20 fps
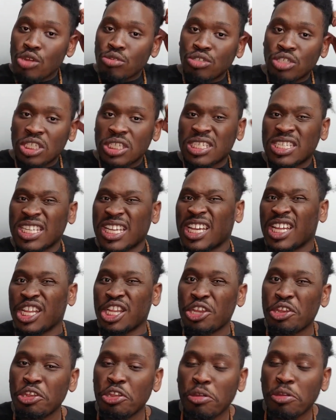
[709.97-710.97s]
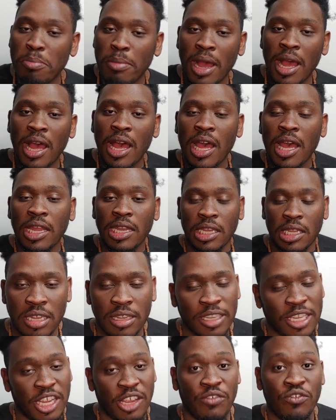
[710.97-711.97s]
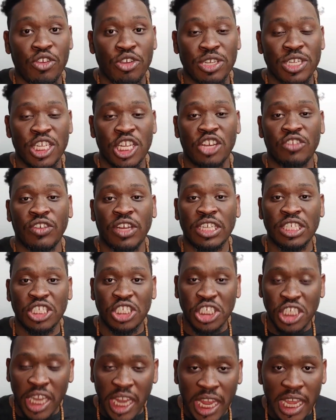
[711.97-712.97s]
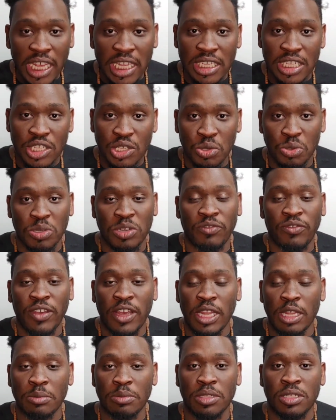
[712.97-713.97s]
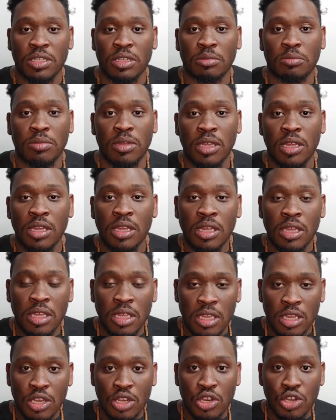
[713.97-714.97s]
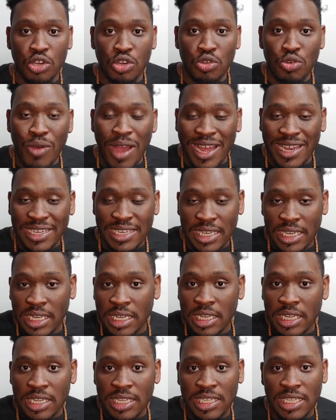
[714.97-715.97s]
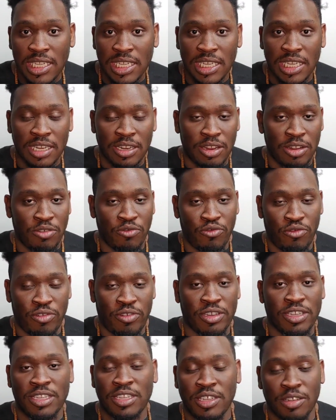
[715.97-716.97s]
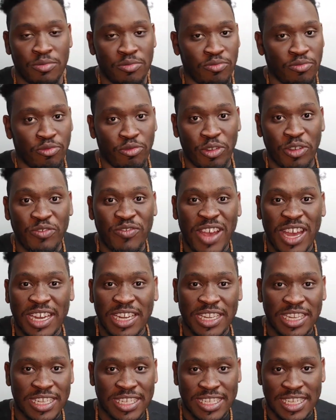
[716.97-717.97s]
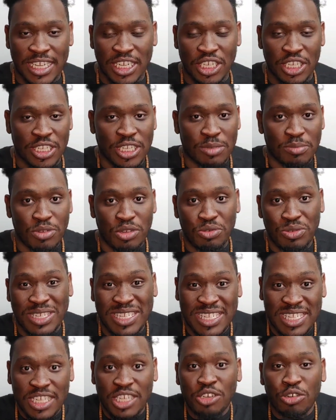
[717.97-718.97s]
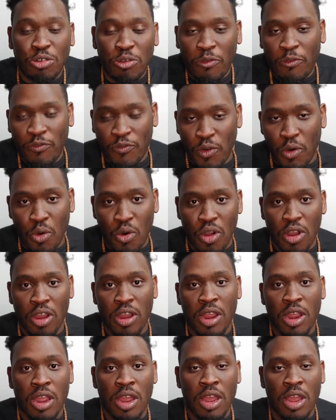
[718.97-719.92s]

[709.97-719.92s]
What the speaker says: just to clear your mind and give yourself a chance to develop some new ideas and some revitalization, some new zeal for